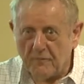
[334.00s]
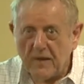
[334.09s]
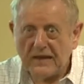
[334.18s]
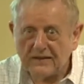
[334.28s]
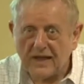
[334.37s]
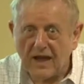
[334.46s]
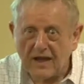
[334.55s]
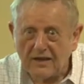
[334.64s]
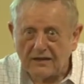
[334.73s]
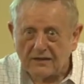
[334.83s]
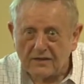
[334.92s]
of
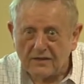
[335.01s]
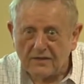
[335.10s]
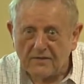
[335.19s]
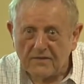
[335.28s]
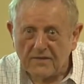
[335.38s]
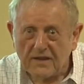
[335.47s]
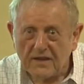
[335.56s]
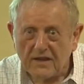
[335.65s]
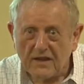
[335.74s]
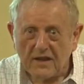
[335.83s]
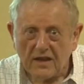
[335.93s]
mankind.
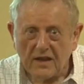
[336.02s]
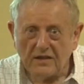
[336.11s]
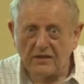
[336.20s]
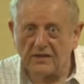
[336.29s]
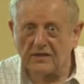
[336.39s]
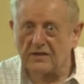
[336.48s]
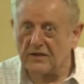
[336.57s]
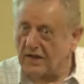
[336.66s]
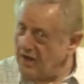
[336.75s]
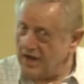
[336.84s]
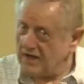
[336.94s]
Mm. It is,
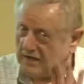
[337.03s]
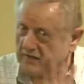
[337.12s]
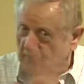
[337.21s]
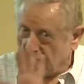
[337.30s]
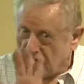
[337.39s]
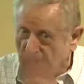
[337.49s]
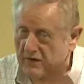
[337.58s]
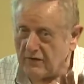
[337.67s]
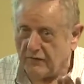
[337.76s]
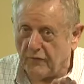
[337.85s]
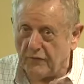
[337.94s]
it is a
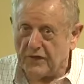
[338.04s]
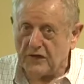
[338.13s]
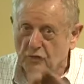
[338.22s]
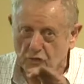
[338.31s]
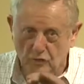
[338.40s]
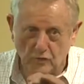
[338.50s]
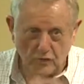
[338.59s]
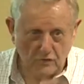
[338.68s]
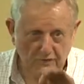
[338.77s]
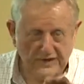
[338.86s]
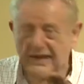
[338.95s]
wonderful thing to
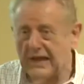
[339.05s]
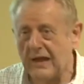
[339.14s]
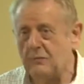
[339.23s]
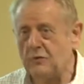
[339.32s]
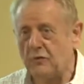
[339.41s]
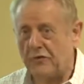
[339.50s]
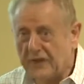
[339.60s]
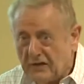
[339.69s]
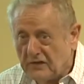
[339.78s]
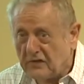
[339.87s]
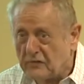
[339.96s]
learn. When I came to
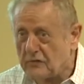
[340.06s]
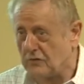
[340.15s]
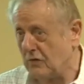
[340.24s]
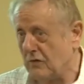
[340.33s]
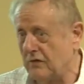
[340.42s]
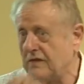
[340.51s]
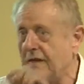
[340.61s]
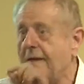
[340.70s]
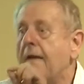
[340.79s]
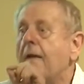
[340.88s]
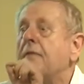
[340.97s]
this church,
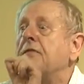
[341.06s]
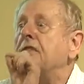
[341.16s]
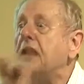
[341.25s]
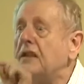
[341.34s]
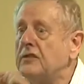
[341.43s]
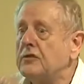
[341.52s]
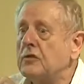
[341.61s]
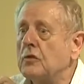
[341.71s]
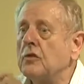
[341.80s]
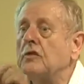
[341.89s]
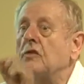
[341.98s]
this
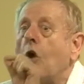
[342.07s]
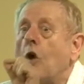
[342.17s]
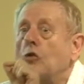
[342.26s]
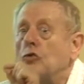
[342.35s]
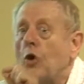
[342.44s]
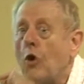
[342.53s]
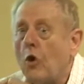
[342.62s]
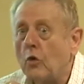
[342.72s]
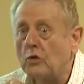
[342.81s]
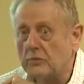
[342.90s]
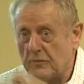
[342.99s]
church
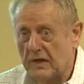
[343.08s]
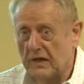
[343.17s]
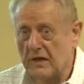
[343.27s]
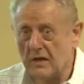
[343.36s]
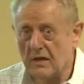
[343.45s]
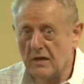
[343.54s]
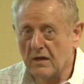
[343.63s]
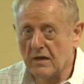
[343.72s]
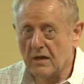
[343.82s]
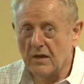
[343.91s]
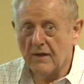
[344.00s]
taught me
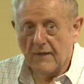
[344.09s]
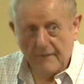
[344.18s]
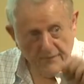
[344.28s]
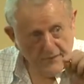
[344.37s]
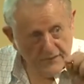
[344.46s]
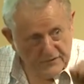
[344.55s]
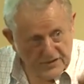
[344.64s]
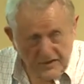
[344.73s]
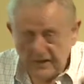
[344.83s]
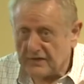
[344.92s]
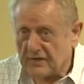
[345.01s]

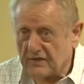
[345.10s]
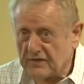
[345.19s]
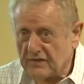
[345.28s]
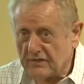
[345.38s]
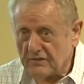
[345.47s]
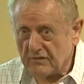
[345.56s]
Jesus